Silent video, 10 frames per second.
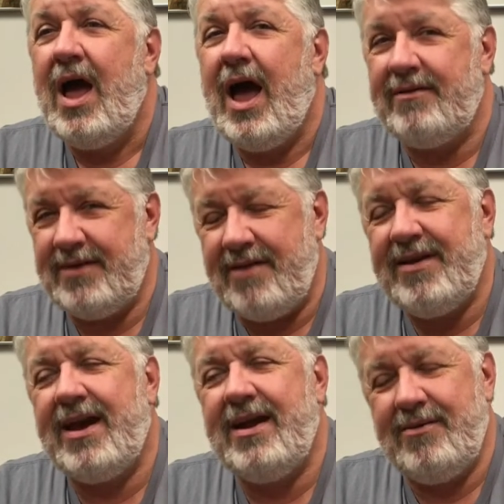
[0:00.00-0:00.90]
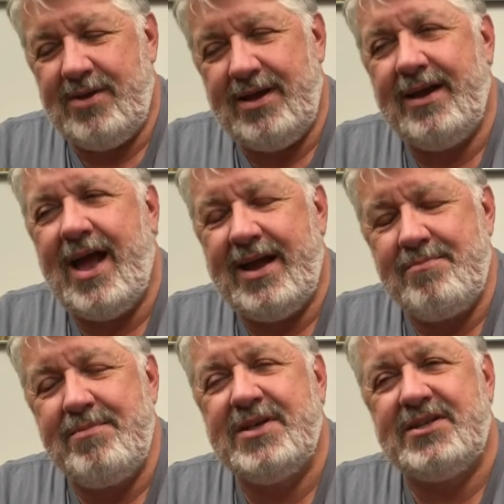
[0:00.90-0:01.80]
I've got a, well, I
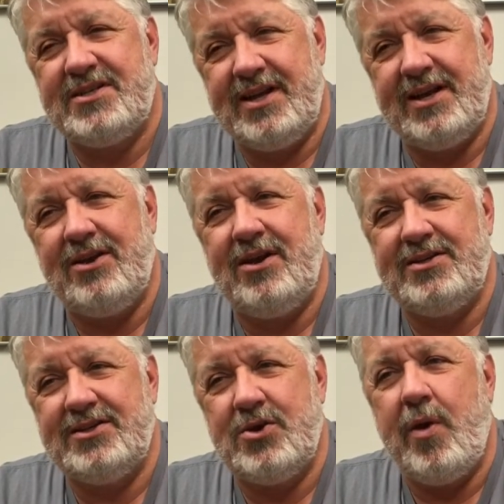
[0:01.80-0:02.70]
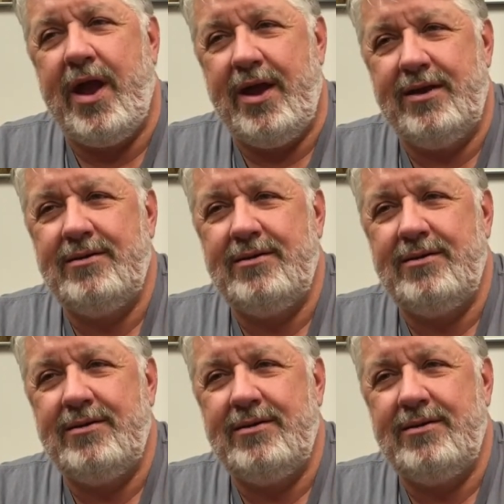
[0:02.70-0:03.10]
got Mrs. Santa Claus is okay.